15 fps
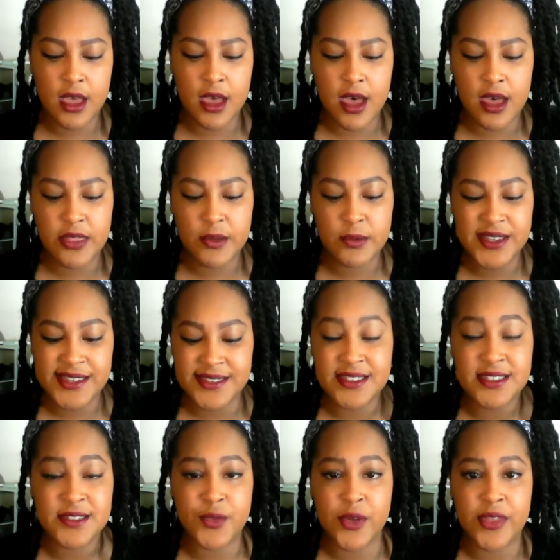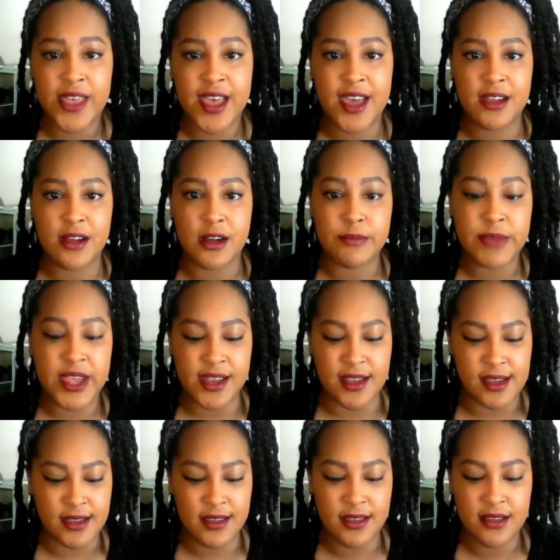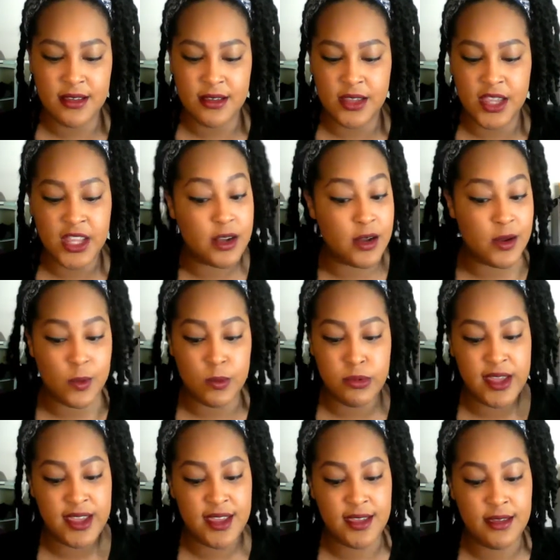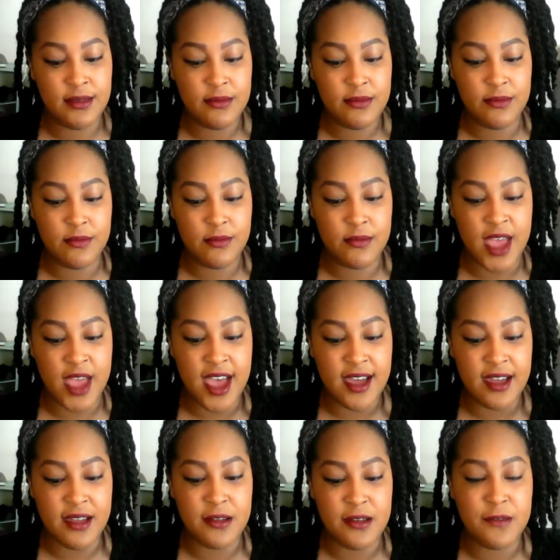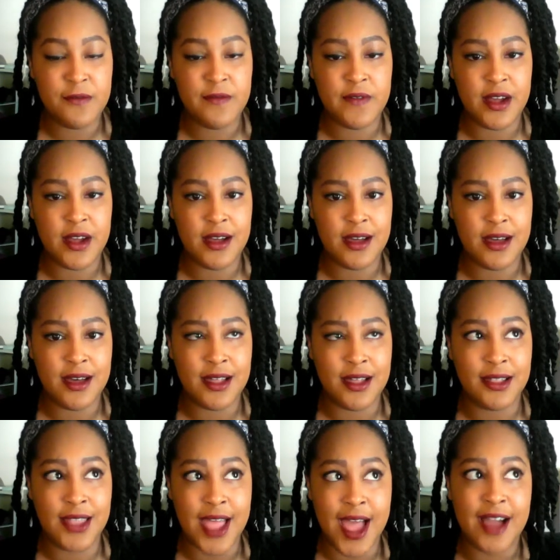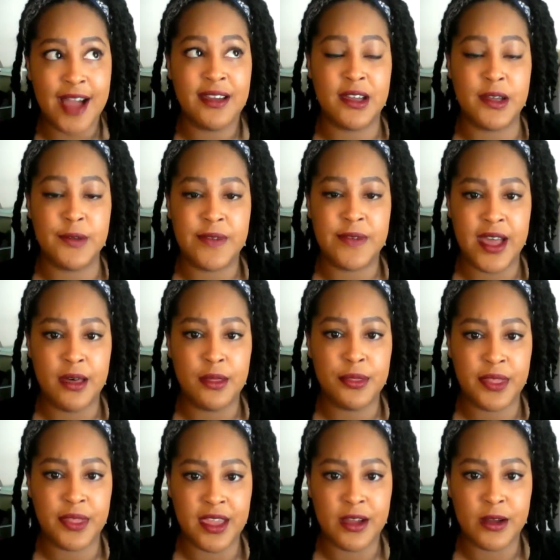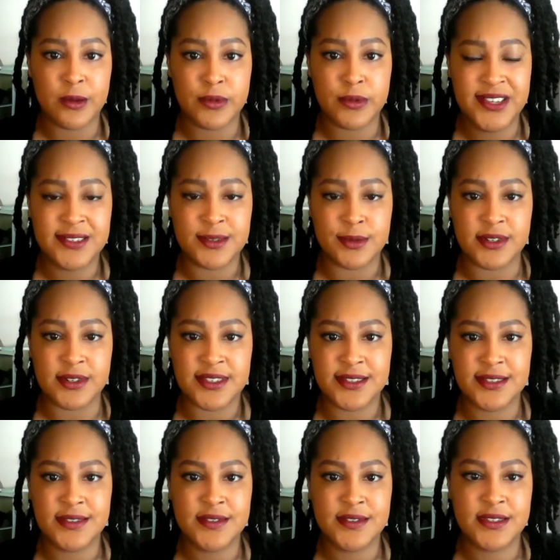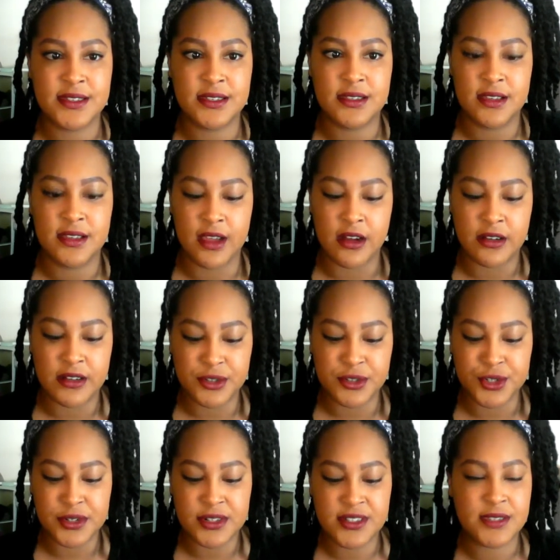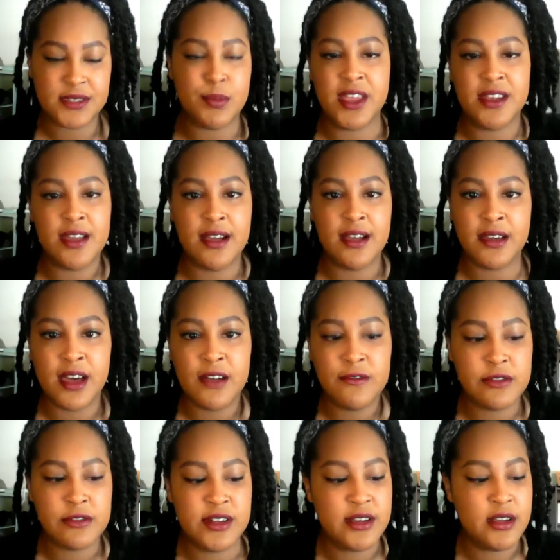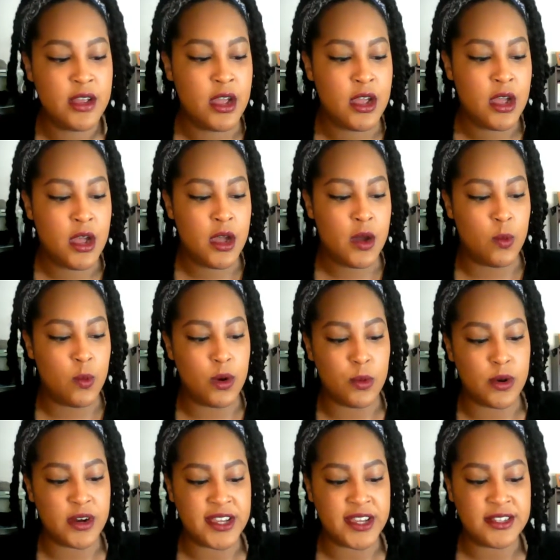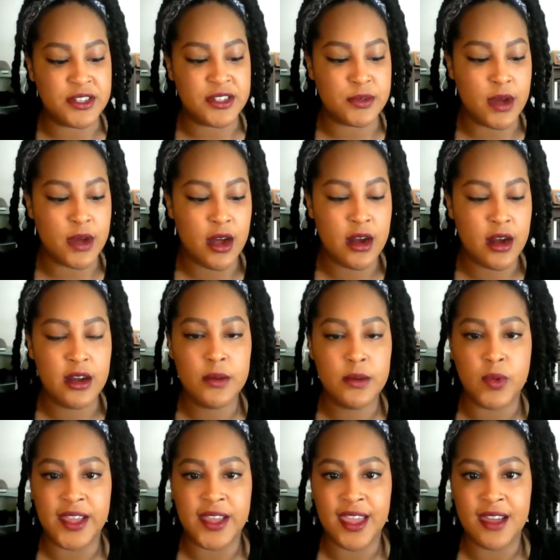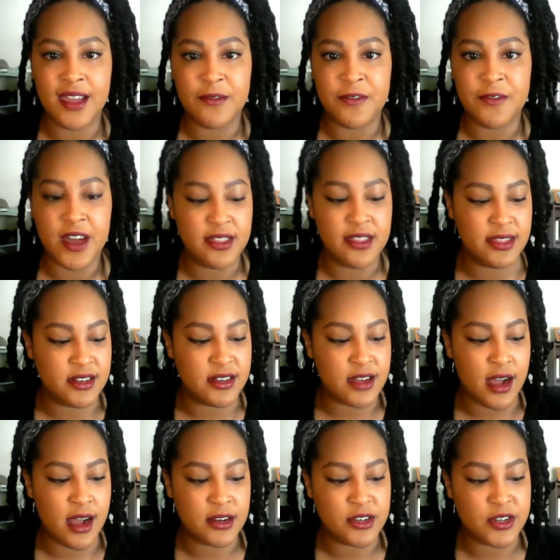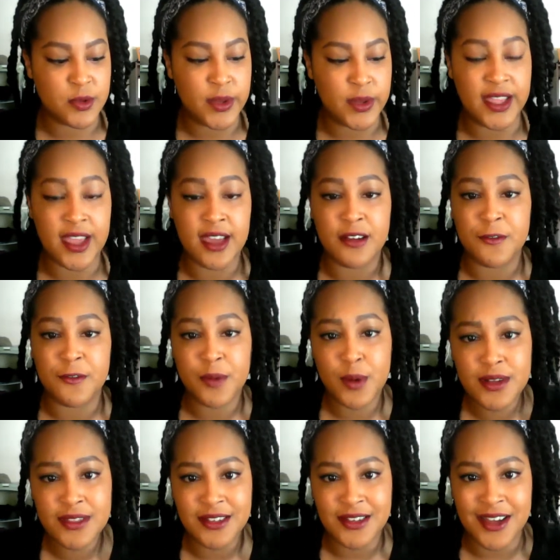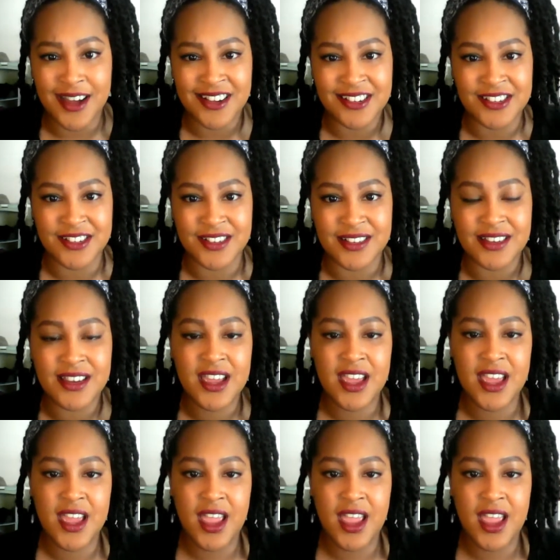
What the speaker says: The reasons for that are many. We have a lack of healthcare resources. Our insurance may not cover it. We're working too hard. We can't find the doctor. We can't afford the doctor.